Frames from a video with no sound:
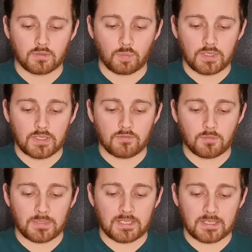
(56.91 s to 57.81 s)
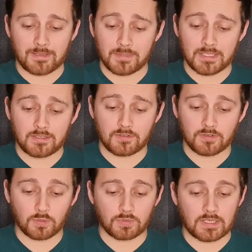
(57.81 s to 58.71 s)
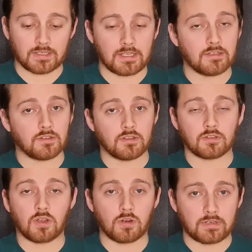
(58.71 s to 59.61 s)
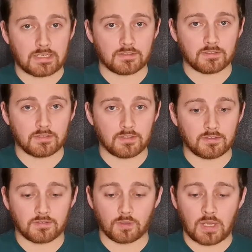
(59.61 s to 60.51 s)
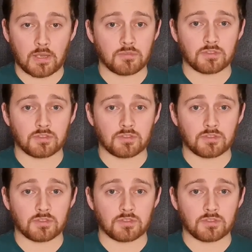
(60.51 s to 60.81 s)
with pink Himalayan salt and Indian coriander seeds. So I'm just